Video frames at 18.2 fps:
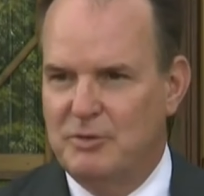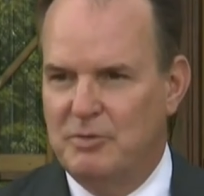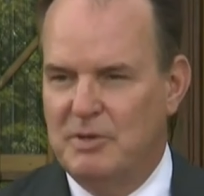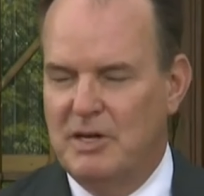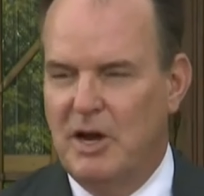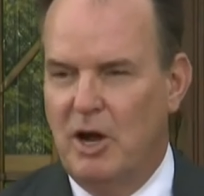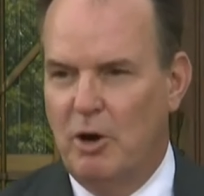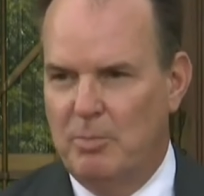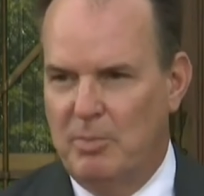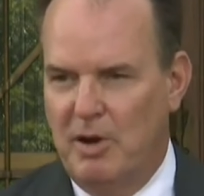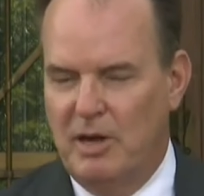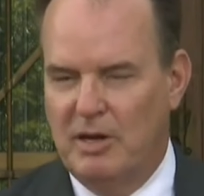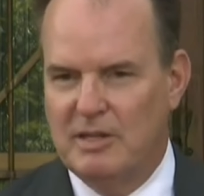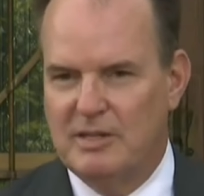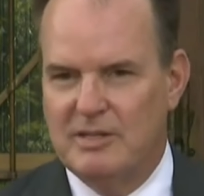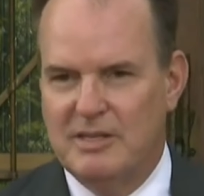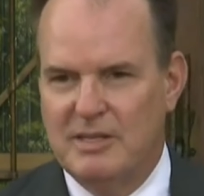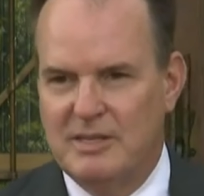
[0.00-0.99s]
between our
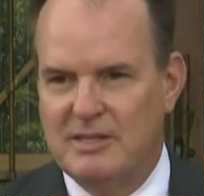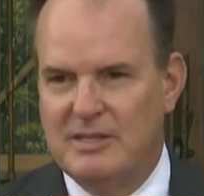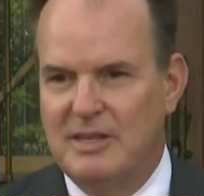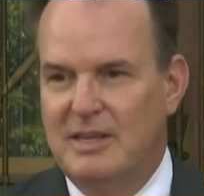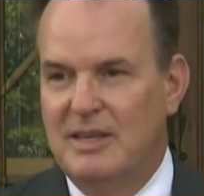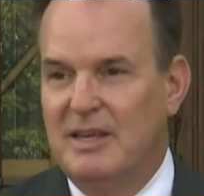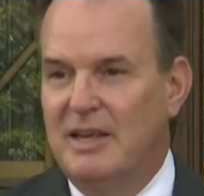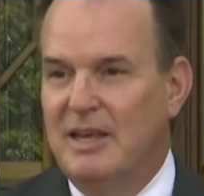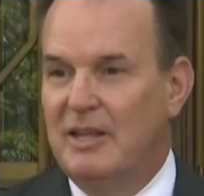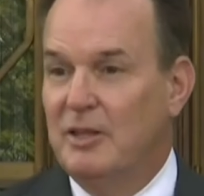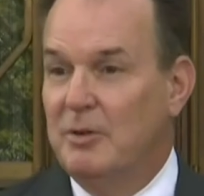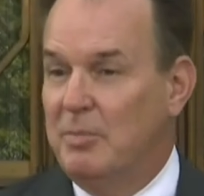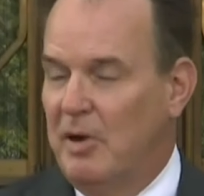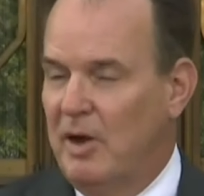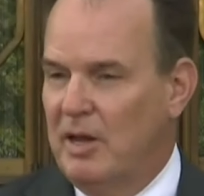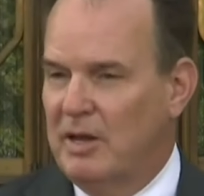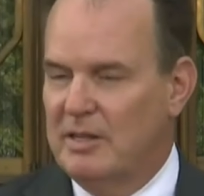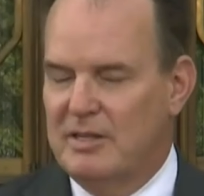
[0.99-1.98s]
policies and the
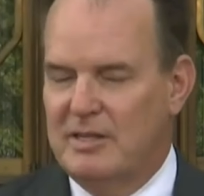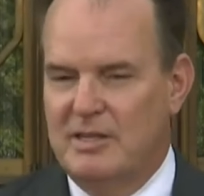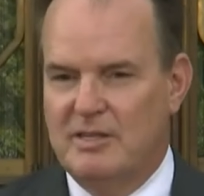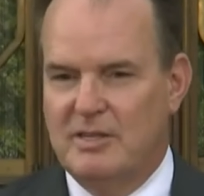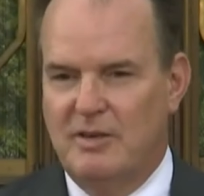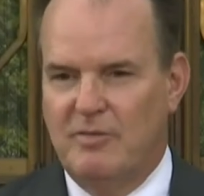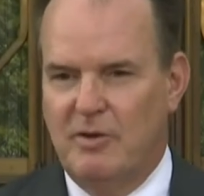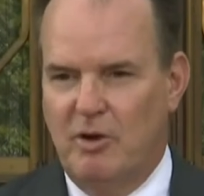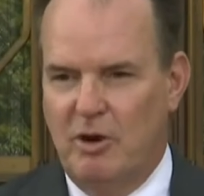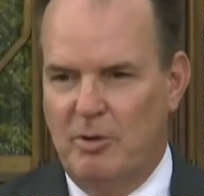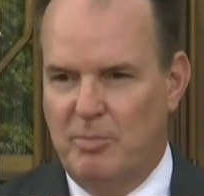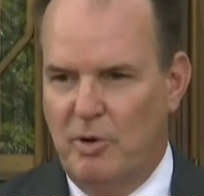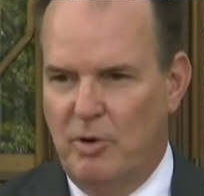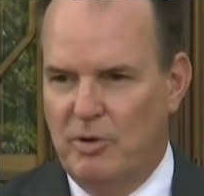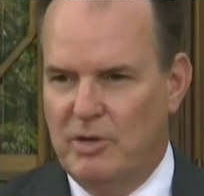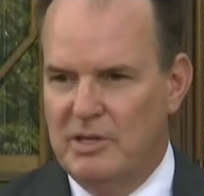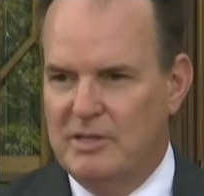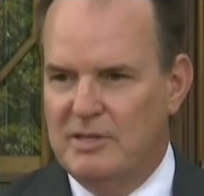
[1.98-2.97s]
policies of our
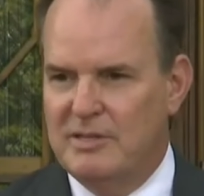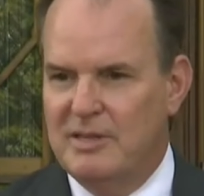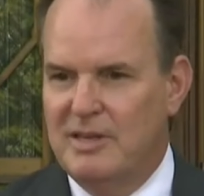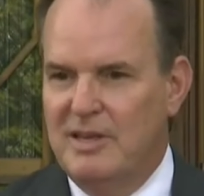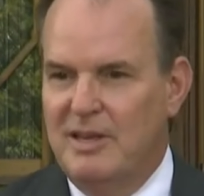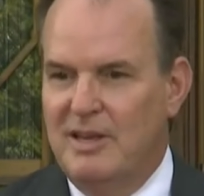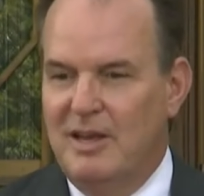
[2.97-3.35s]
opponents